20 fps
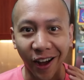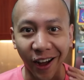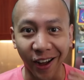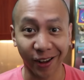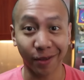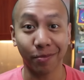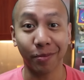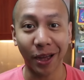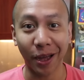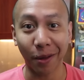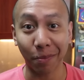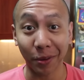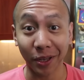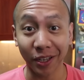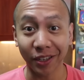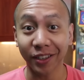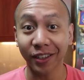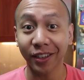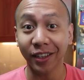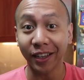I'm
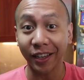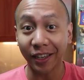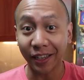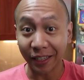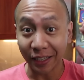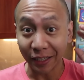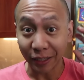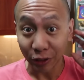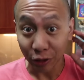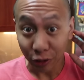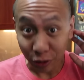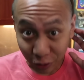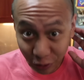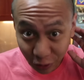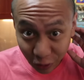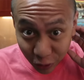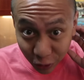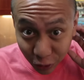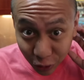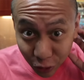happy
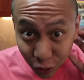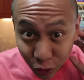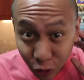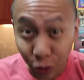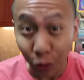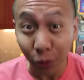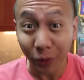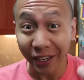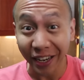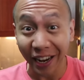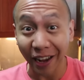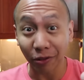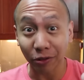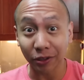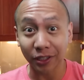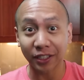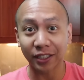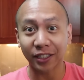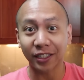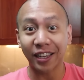to
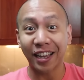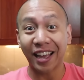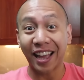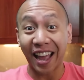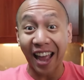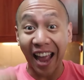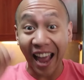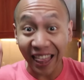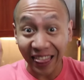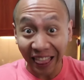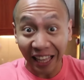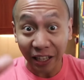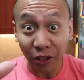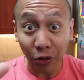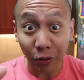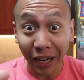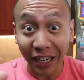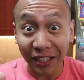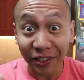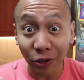announce and let
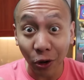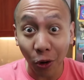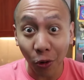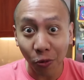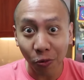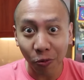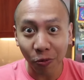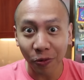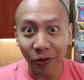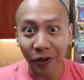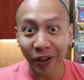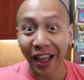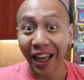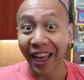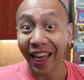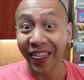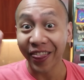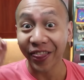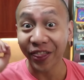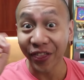you guys know
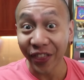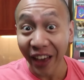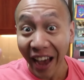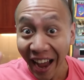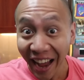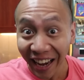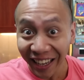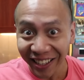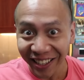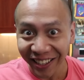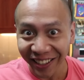that